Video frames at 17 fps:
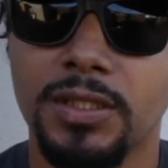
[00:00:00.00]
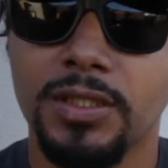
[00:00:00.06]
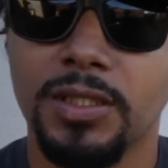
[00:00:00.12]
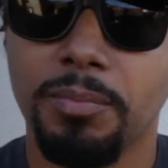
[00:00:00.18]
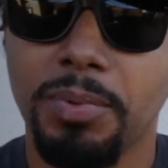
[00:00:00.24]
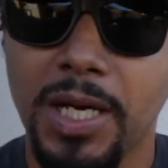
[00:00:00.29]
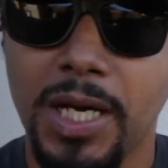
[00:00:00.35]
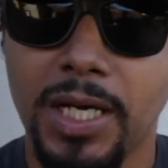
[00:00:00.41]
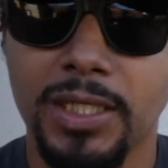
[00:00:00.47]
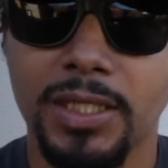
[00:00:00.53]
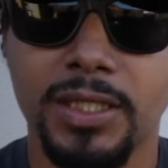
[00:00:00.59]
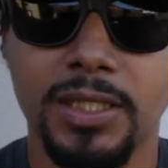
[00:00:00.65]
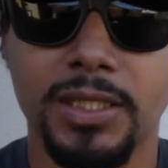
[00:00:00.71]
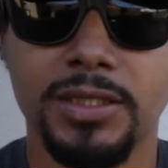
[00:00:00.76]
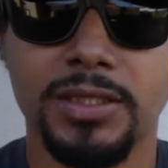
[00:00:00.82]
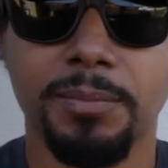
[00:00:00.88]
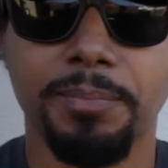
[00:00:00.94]
the body?
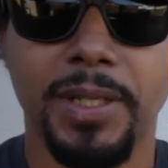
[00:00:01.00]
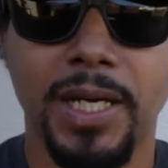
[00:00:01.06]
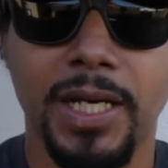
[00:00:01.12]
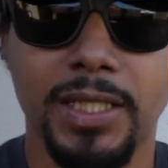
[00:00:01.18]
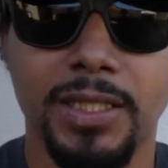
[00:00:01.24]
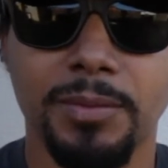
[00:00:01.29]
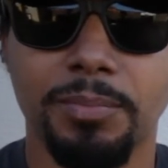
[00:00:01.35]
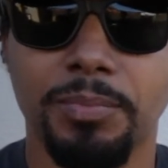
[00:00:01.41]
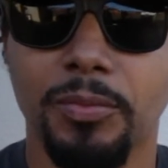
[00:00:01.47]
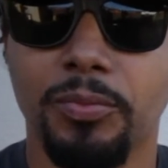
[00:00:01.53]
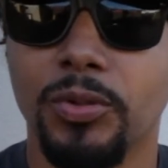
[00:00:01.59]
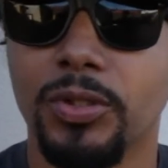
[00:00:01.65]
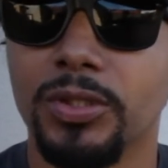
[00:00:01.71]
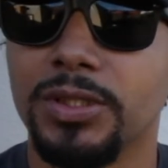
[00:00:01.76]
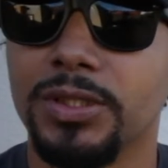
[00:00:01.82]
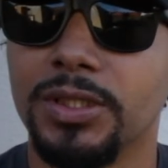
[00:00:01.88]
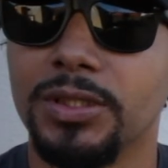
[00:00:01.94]
Is the body
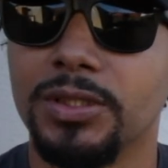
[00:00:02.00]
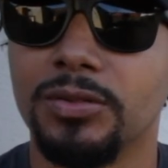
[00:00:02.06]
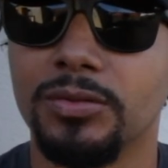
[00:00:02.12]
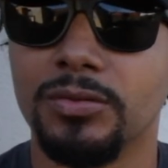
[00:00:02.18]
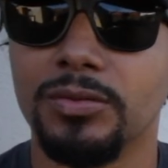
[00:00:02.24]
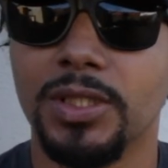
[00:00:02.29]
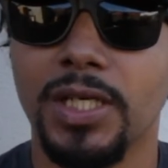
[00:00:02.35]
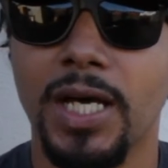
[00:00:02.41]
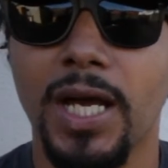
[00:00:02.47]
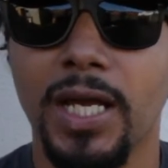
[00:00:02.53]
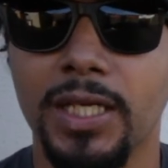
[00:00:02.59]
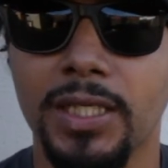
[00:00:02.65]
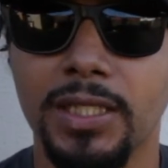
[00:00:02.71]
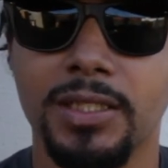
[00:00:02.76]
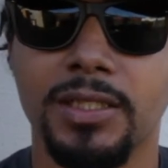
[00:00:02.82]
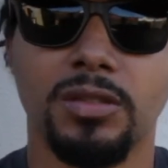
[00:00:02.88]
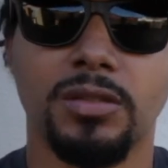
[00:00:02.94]
proportionate to the
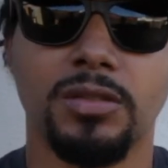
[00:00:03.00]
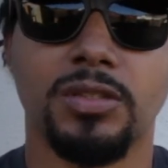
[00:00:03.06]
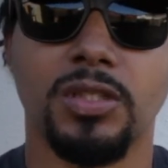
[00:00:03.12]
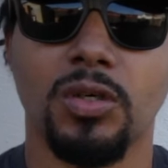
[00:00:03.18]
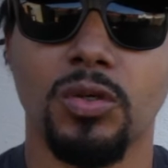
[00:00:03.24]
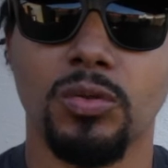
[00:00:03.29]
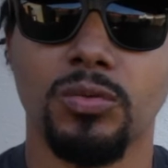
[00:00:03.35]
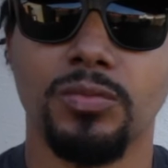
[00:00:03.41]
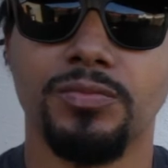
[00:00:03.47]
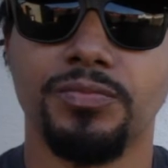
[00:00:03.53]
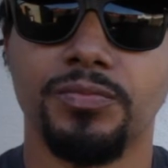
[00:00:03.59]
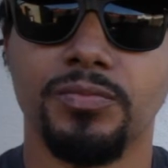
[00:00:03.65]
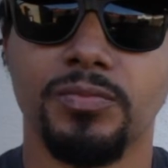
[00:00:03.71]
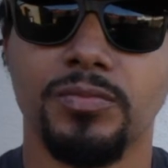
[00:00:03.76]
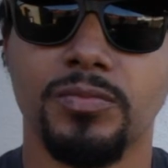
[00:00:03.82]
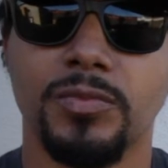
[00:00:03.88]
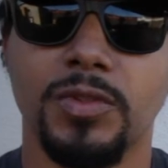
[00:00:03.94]
height? So
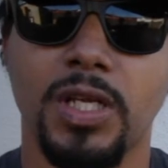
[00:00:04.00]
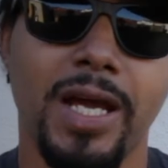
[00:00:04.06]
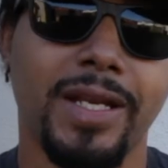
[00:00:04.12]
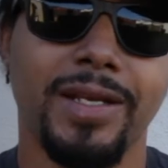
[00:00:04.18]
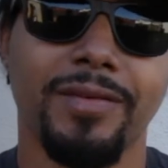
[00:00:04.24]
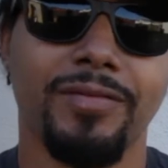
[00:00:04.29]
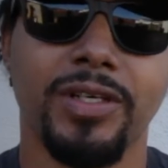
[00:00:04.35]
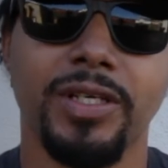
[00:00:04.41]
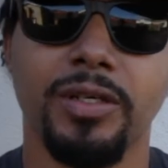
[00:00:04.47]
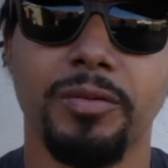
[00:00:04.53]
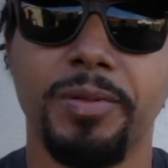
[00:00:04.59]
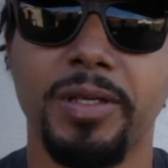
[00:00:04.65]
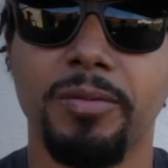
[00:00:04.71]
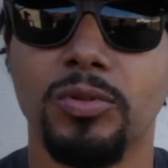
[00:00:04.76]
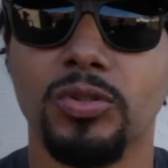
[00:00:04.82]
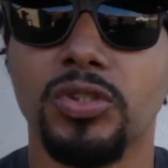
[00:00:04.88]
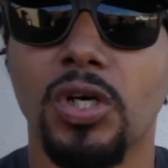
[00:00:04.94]
I never hear
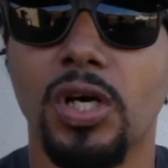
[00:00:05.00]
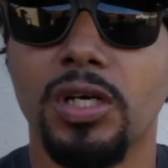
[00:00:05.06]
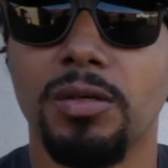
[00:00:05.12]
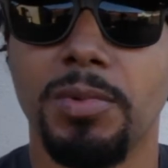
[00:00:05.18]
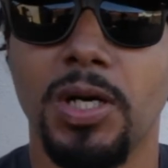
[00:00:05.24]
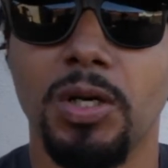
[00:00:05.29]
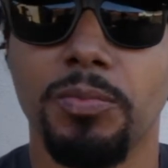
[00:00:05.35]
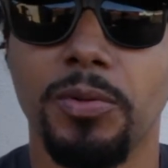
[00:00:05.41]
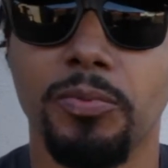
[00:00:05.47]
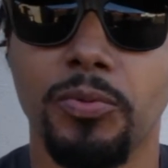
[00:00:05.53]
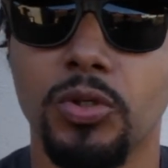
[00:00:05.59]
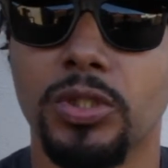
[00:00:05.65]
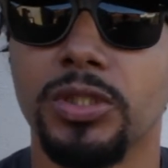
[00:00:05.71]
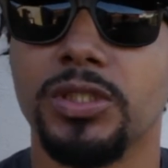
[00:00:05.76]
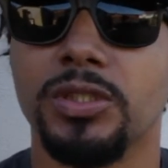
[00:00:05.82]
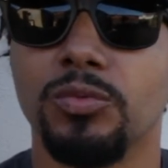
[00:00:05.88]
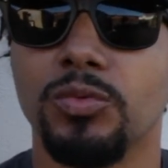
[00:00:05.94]
people talk about
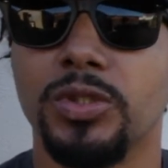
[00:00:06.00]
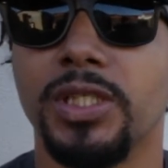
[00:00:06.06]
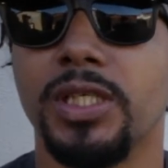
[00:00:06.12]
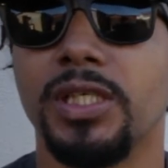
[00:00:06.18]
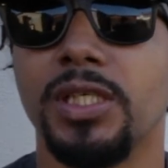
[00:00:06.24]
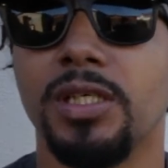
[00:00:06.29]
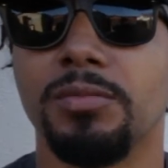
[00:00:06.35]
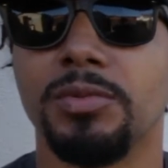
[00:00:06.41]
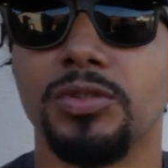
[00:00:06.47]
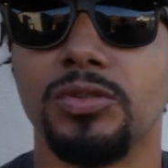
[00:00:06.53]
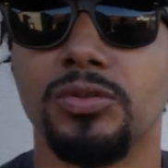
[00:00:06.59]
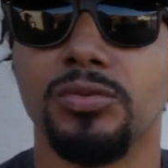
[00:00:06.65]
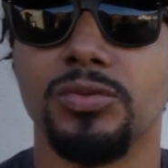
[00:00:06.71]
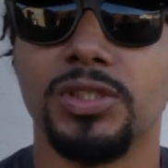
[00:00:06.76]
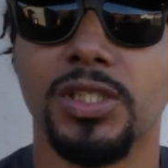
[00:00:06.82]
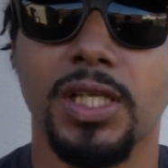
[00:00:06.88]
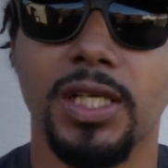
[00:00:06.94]
proportion when it comes
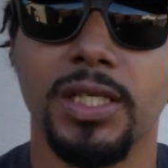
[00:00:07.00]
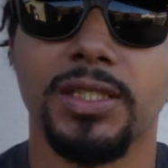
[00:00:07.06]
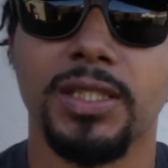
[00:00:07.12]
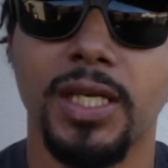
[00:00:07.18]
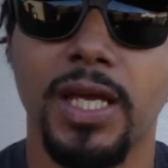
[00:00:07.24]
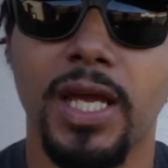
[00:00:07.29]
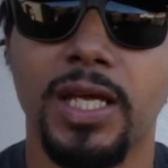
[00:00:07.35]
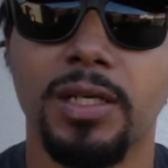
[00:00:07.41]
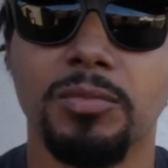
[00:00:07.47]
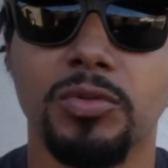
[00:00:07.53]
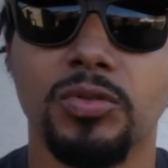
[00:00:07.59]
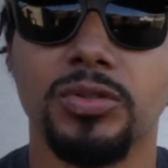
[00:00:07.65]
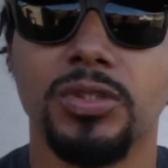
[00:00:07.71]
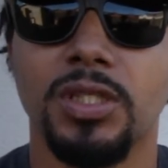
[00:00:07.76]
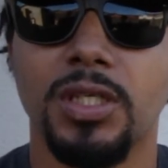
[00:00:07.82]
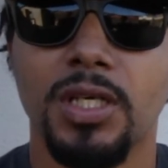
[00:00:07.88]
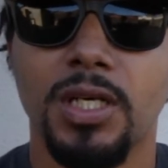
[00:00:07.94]
to selecting
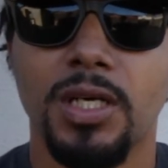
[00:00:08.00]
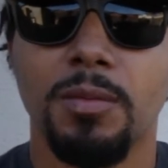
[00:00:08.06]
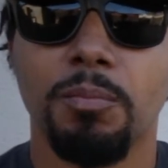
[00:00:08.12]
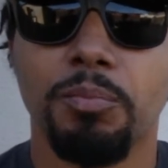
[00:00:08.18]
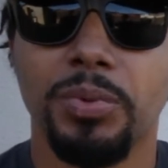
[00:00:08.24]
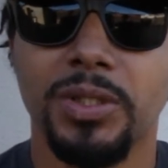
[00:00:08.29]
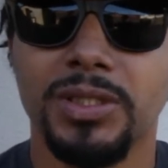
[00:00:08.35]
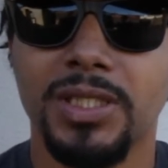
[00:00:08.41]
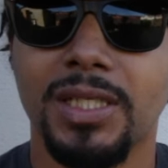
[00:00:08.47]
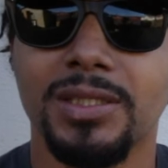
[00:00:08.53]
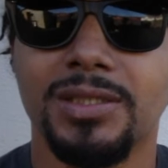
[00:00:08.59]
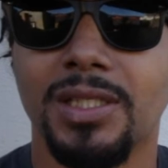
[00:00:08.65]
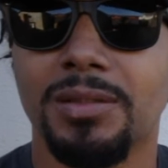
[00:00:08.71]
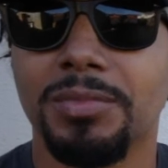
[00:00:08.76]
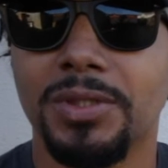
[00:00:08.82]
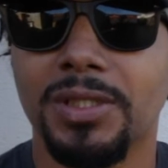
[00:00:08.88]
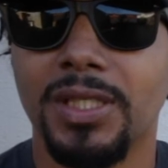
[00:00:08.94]
animals, but that's
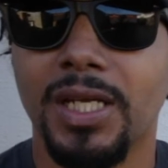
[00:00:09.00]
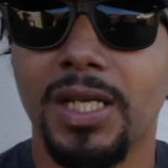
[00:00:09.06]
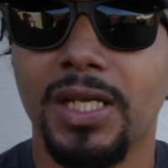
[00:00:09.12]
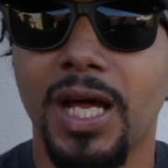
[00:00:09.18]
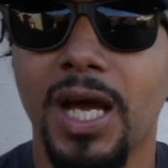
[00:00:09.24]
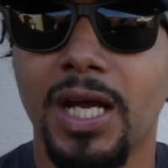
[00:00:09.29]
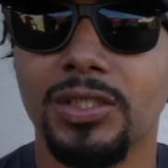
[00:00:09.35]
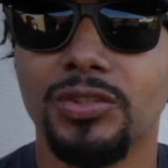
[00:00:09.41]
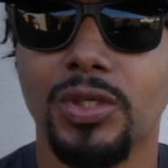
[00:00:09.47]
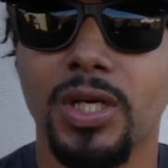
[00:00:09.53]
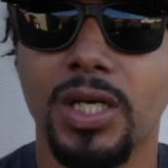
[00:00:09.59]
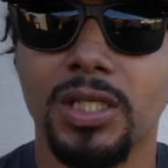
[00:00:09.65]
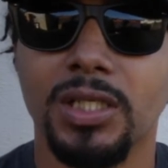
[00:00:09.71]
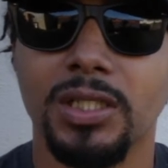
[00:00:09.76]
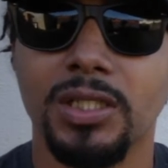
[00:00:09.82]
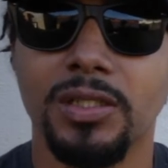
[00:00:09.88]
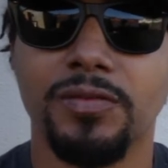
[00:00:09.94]
something that I try
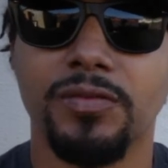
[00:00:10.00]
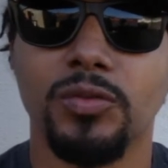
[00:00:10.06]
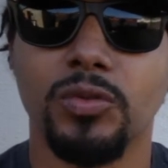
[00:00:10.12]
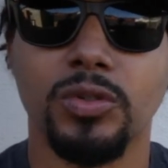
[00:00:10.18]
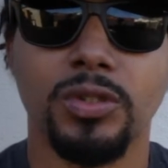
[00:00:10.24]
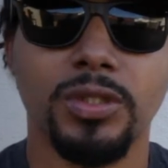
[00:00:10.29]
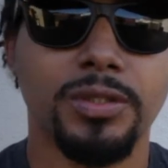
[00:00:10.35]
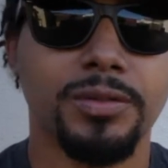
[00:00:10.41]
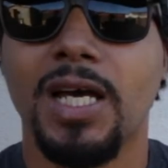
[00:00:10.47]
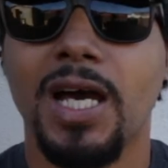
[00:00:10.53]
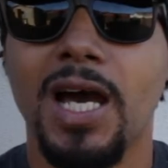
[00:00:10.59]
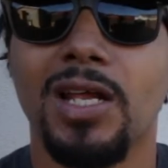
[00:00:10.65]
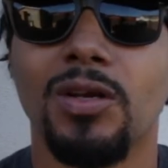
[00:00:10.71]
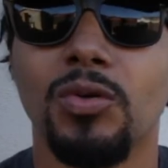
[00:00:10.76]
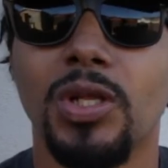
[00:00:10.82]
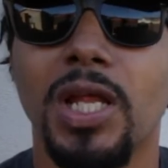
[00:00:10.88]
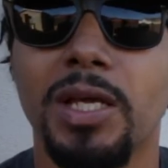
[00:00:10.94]
to look for.
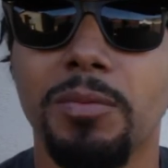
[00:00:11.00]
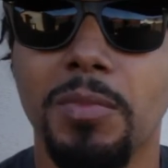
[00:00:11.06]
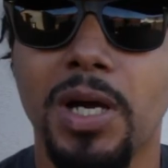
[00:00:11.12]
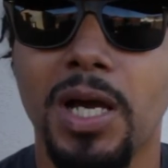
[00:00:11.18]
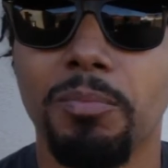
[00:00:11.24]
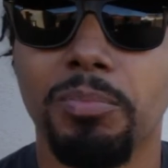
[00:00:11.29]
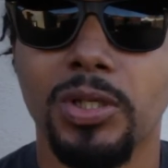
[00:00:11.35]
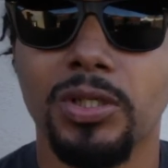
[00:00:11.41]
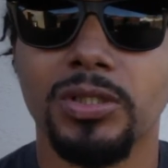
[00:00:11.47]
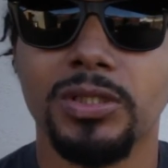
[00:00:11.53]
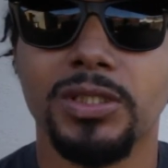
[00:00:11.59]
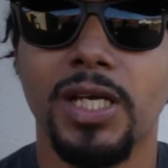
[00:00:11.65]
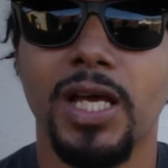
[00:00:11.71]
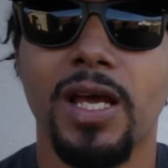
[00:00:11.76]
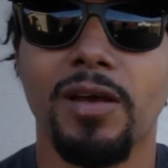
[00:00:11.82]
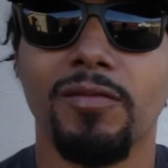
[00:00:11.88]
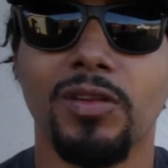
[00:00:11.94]
I don't like my birds
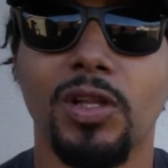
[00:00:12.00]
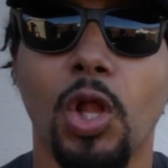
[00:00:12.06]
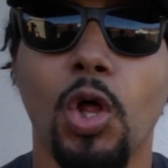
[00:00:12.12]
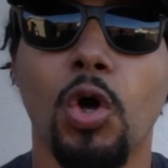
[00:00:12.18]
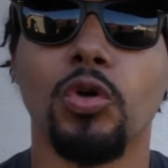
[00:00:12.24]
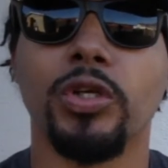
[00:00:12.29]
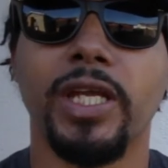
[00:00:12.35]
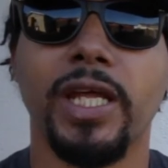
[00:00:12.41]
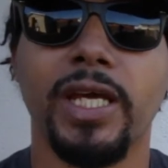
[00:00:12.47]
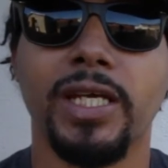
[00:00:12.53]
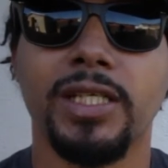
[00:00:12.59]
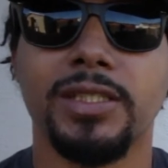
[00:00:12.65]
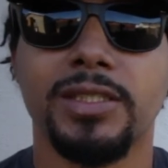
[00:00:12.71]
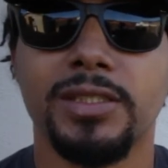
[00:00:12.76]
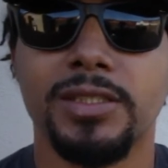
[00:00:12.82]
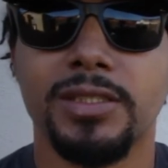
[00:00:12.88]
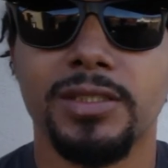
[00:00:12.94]
to have long
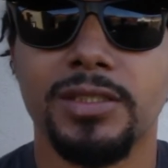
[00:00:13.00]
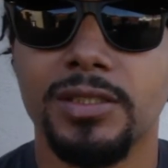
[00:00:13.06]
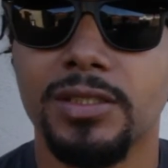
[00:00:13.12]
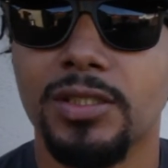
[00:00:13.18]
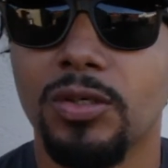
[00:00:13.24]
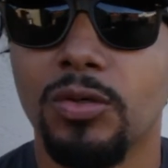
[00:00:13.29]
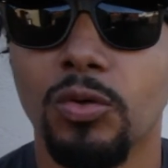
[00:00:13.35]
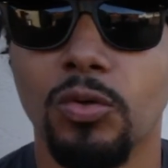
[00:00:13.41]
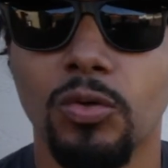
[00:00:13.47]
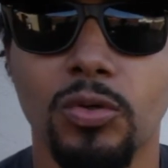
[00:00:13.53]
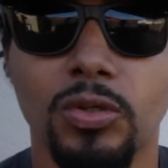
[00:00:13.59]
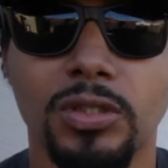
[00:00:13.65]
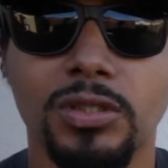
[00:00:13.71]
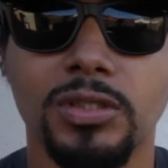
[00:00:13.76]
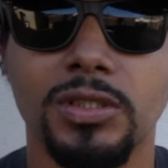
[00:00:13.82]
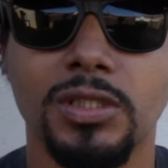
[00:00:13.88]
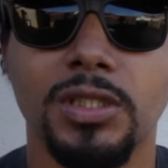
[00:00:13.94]
necks
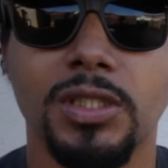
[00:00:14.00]
or